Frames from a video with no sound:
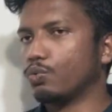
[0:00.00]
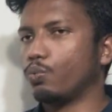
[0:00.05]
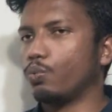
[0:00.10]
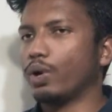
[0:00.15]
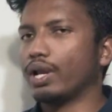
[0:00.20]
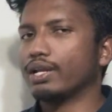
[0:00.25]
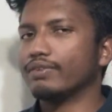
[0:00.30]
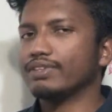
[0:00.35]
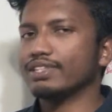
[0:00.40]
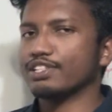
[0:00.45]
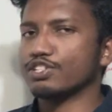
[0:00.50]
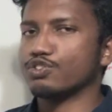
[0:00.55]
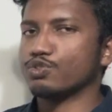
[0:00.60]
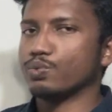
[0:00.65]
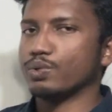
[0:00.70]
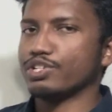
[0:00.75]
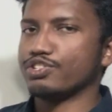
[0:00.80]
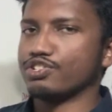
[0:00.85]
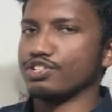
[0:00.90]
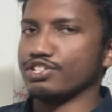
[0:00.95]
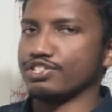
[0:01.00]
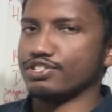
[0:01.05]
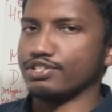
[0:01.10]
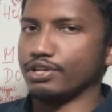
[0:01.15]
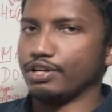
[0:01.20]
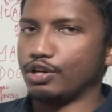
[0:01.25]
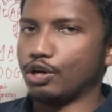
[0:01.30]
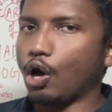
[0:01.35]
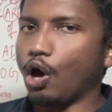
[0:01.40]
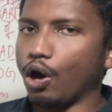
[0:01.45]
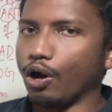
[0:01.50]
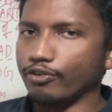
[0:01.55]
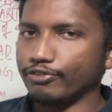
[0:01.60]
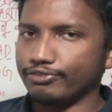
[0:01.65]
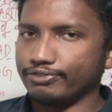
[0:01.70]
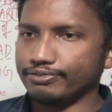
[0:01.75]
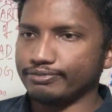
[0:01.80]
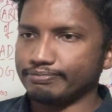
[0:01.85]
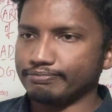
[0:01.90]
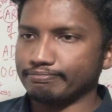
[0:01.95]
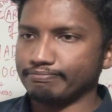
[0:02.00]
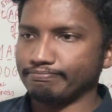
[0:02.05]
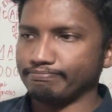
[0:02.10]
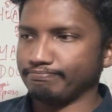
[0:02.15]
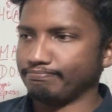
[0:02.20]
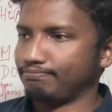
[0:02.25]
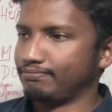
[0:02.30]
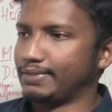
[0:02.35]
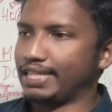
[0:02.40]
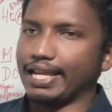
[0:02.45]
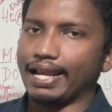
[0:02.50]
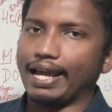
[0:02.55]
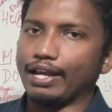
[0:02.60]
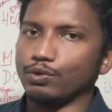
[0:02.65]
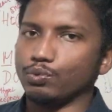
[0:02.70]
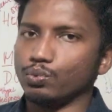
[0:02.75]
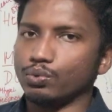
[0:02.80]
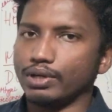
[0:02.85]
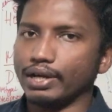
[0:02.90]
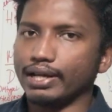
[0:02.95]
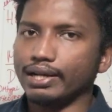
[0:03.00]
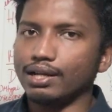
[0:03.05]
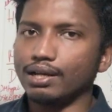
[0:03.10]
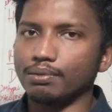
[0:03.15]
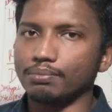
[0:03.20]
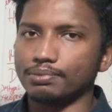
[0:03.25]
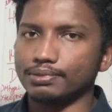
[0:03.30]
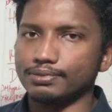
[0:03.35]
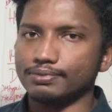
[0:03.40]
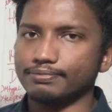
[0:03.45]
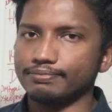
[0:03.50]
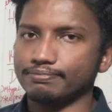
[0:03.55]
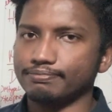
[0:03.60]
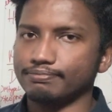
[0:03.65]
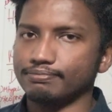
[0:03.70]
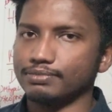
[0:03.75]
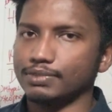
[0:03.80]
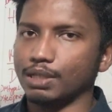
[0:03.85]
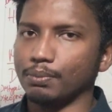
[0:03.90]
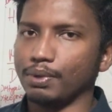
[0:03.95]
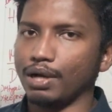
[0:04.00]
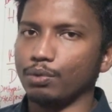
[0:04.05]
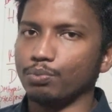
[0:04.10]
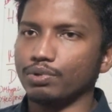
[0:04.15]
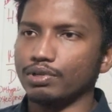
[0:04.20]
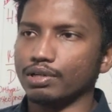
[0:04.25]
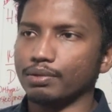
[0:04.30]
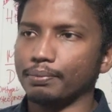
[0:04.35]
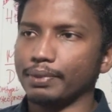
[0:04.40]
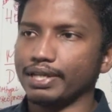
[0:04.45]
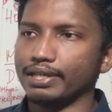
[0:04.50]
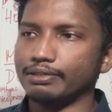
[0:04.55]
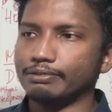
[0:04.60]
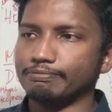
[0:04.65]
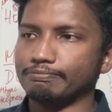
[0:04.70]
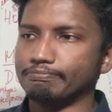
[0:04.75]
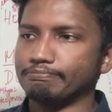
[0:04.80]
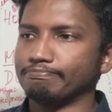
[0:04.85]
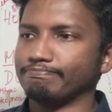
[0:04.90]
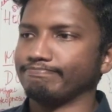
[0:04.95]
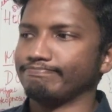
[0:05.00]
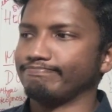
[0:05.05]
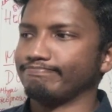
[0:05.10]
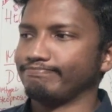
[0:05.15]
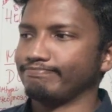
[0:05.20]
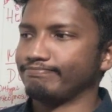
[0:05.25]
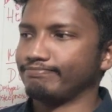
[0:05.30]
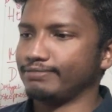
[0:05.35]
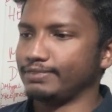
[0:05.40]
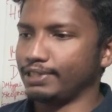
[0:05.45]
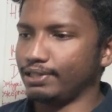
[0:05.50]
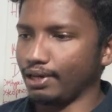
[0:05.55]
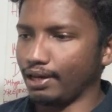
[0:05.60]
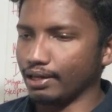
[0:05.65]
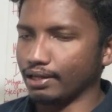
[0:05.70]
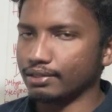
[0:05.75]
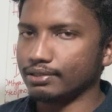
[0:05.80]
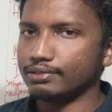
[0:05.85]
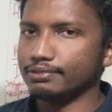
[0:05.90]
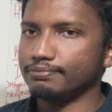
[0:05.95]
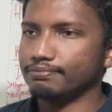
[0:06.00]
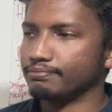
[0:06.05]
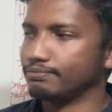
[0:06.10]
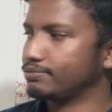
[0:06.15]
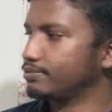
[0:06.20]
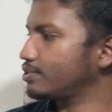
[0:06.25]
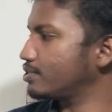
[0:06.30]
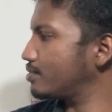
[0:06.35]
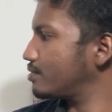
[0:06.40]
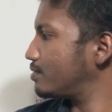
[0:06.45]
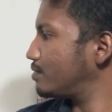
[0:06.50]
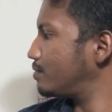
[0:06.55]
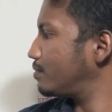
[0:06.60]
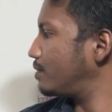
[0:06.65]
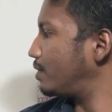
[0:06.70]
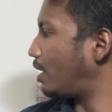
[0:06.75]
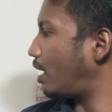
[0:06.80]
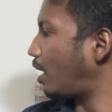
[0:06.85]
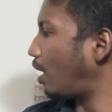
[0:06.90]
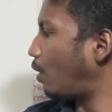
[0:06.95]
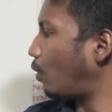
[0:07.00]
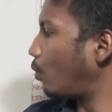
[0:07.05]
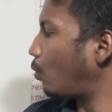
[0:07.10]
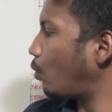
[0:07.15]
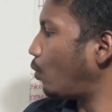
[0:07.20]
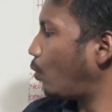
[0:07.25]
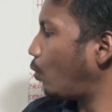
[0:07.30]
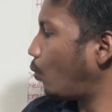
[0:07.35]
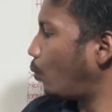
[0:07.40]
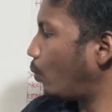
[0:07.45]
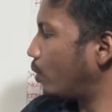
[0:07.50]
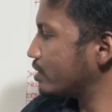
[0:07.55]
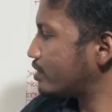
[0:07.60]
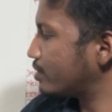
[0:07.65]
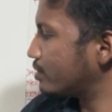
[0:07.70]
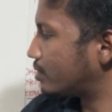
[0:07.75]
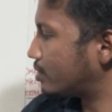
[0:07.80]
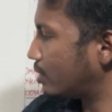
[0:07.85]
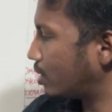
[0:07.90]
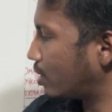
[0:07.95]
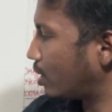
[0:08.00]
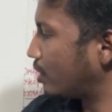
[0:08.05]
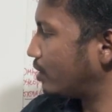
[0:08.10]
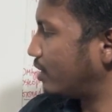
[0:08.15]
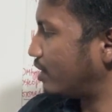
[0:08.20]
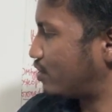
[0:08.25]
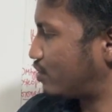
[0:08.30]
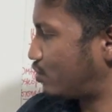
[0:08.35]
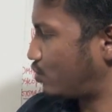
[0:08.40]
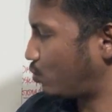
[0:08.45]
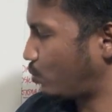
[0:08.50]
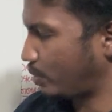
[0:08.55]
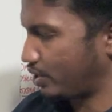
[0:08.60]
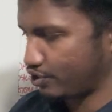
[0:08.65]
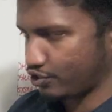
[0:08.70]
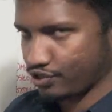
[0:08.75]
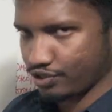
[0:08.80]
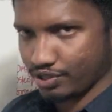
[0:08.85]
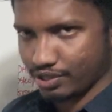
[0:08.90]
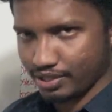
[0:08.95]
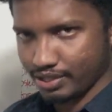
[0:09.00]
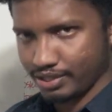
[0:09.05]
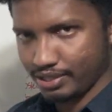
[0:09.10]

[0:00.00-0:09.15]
whenever the switch is turned off, the light won't light up. The bulb will remain dark. Now, once you turn on the switch,